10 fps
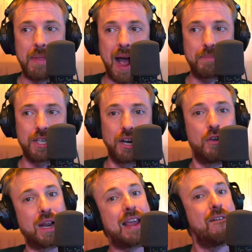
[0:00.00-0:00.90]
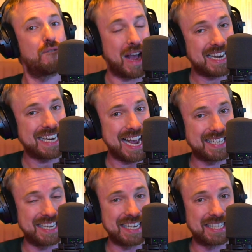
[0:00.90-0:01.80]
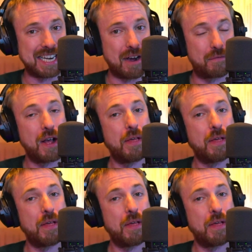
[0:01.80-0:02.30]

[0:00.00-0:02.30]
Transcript: Absolutely fantastic stuff.